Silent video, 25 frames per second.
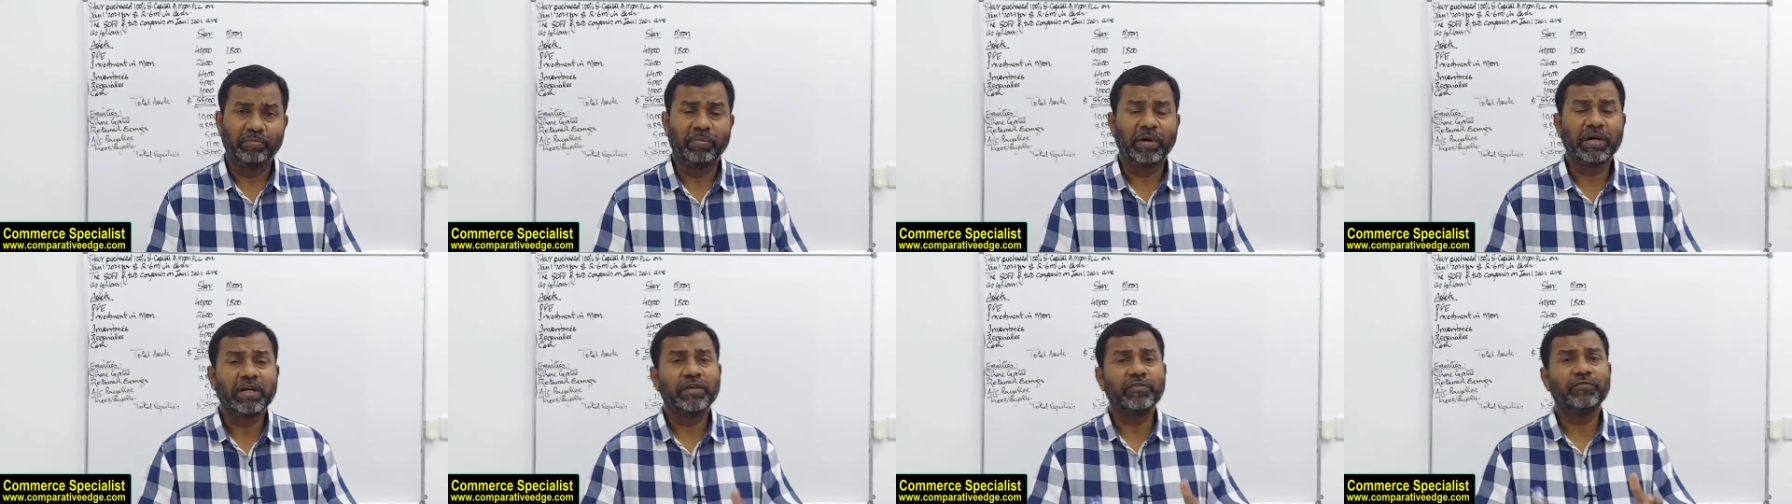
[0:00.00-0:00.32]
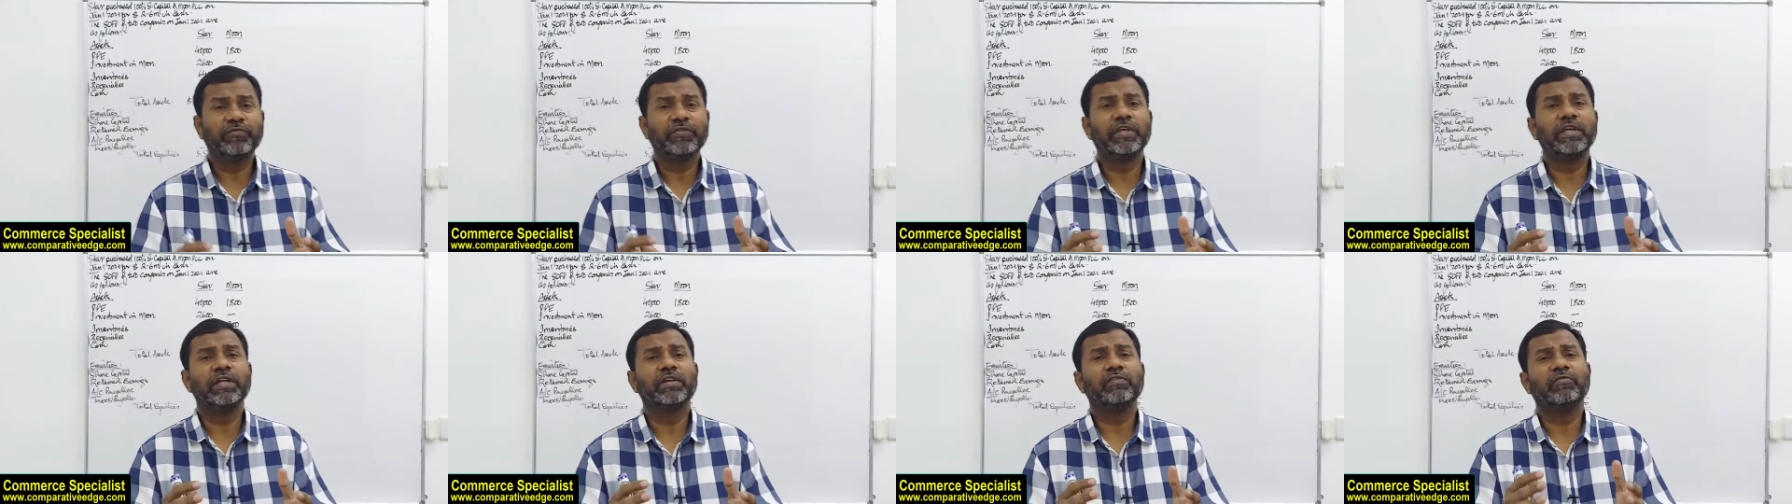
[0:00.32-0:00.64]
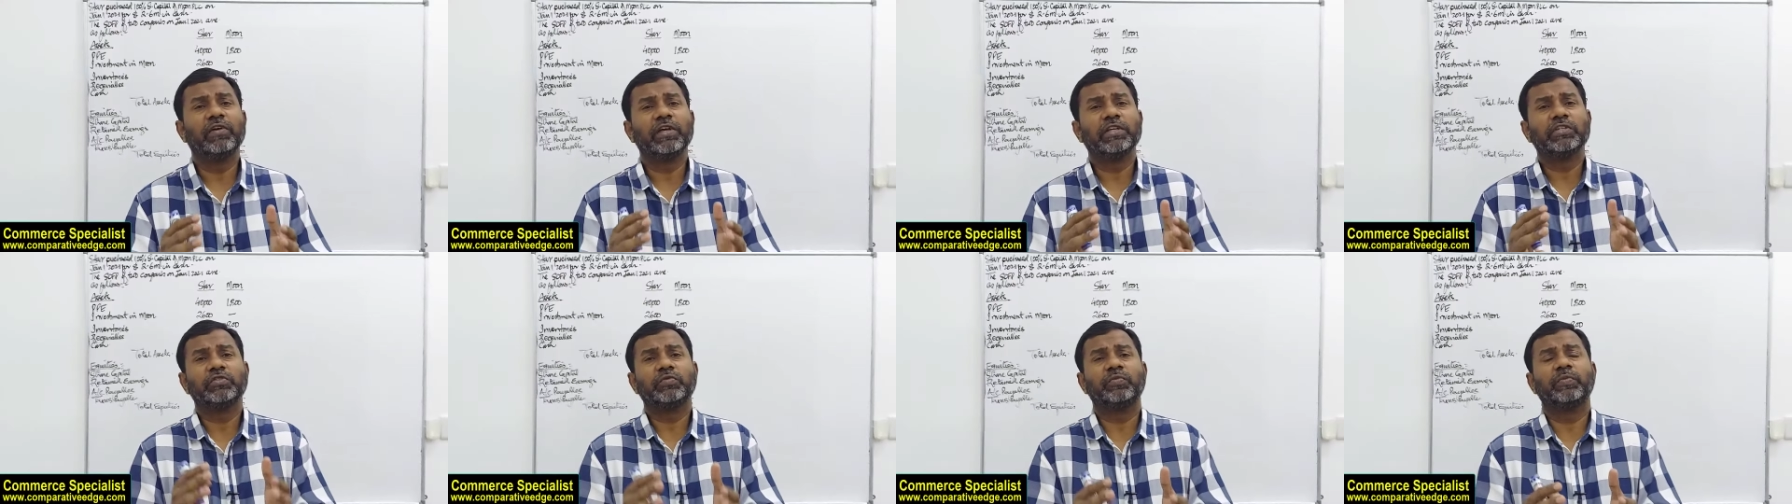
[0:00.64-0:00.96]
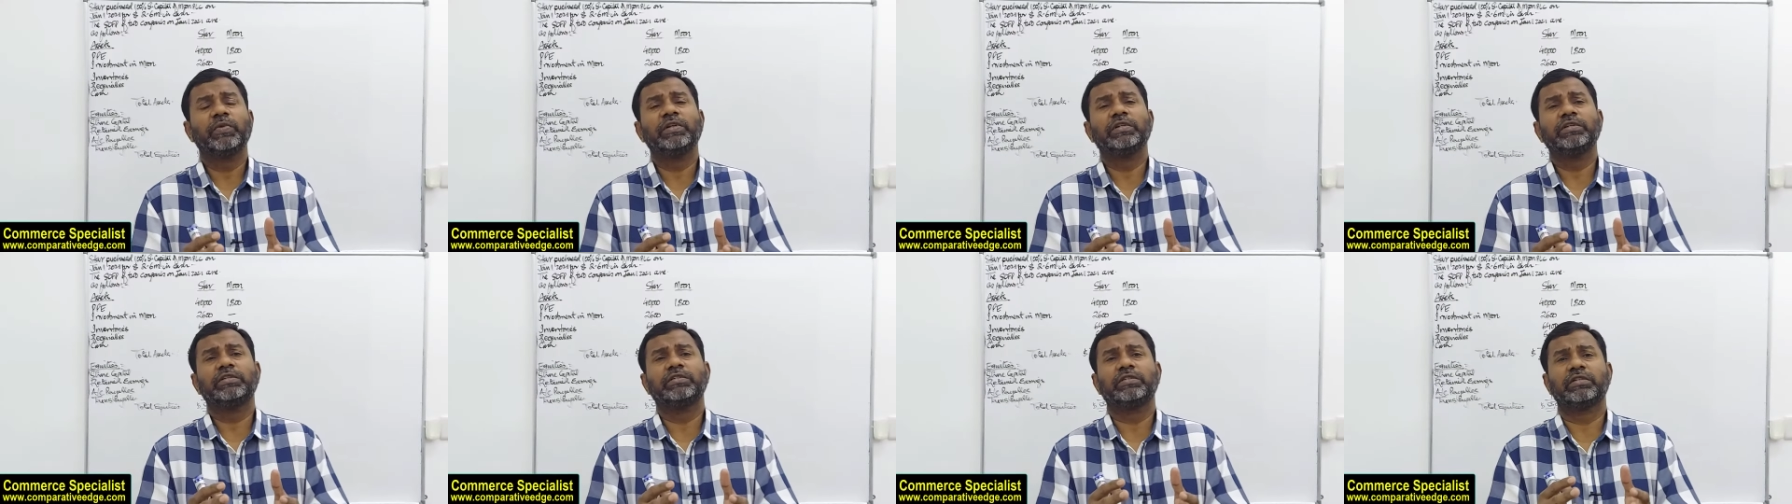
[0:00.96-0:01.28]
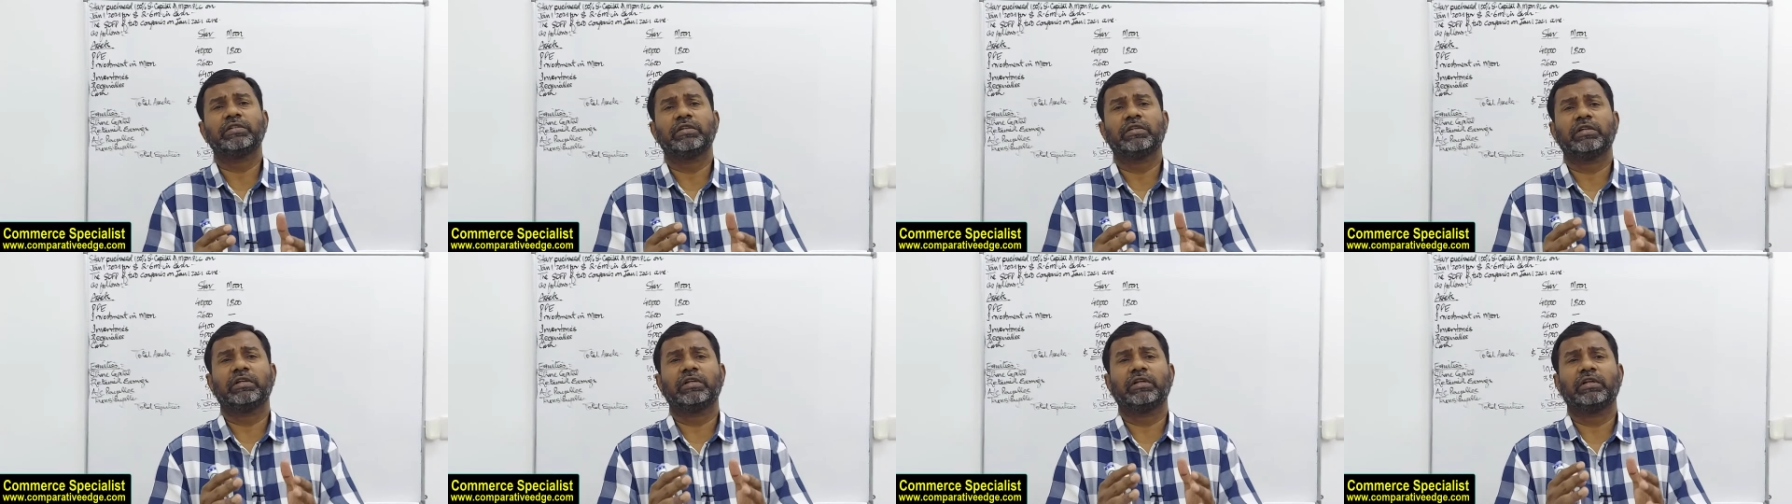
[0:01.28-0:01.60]
But if the
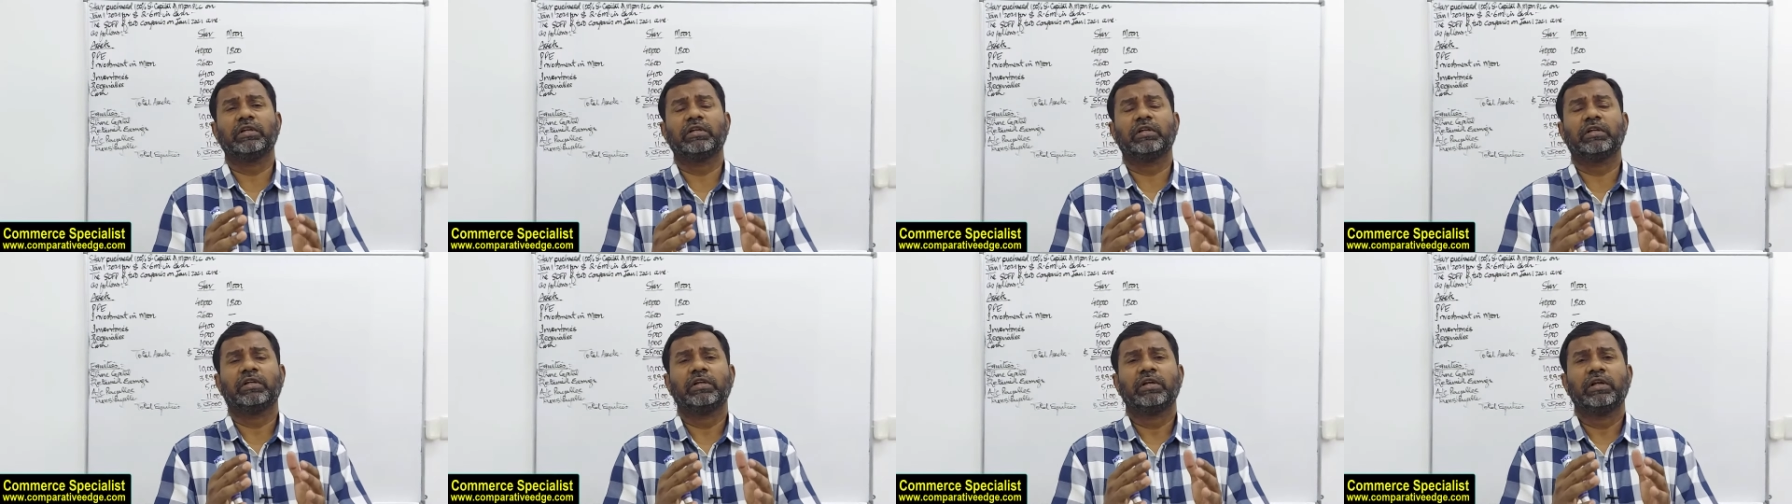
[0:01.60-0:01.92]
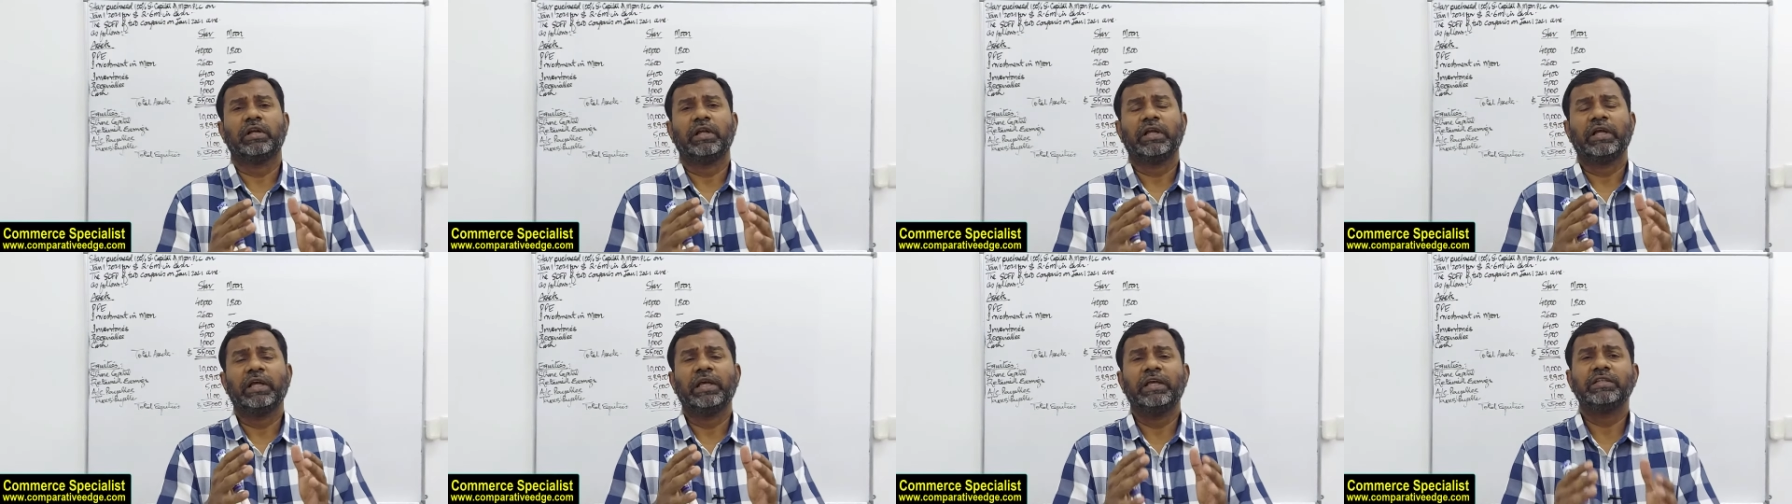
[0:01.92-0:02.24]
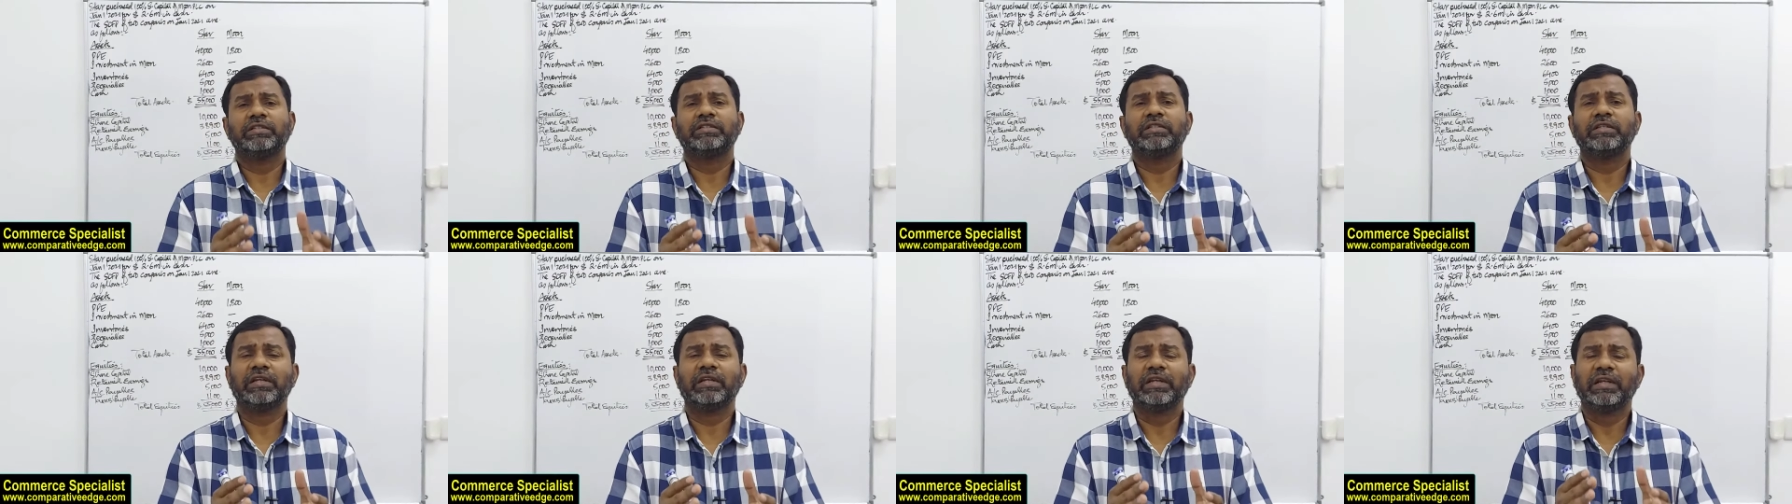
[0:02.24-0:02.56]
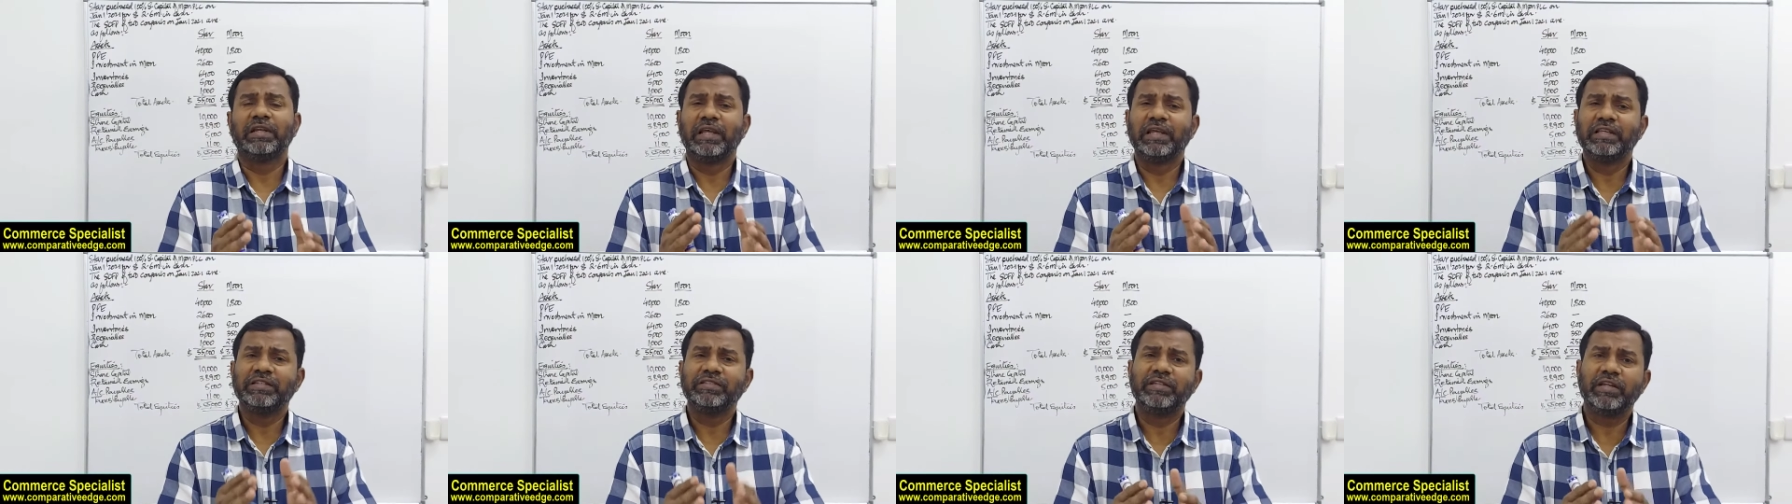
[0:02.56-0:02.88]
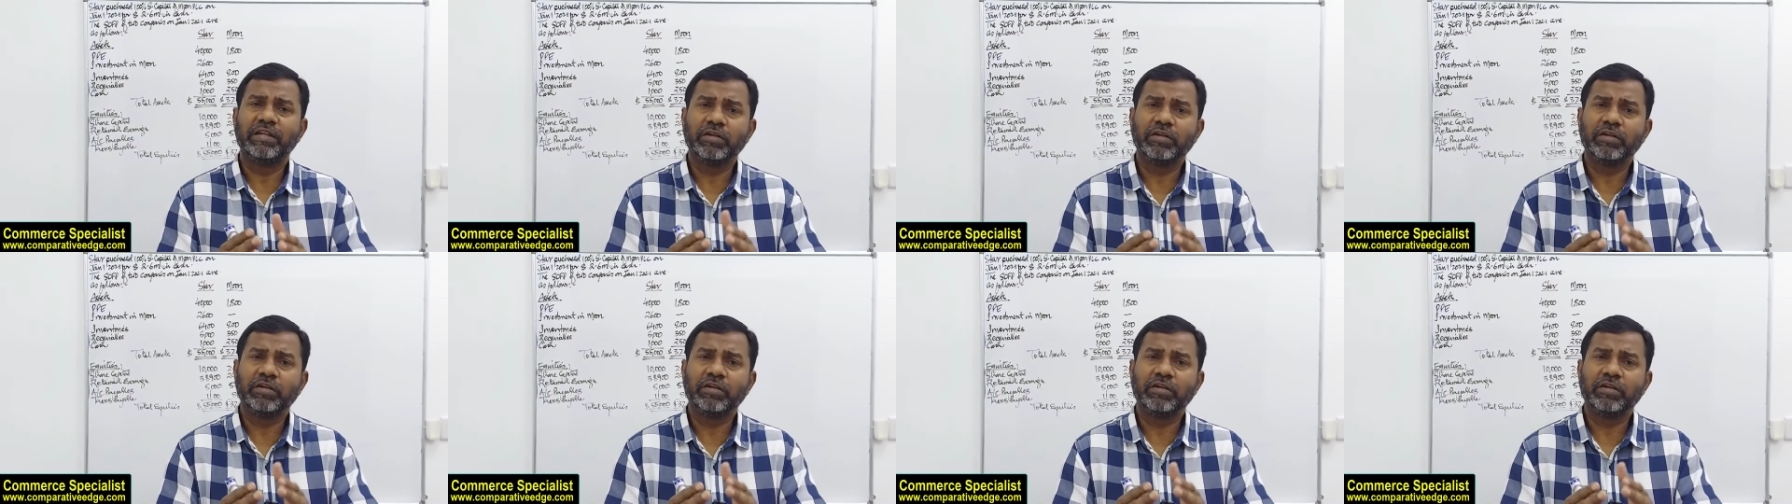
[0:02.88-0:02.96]
investment is less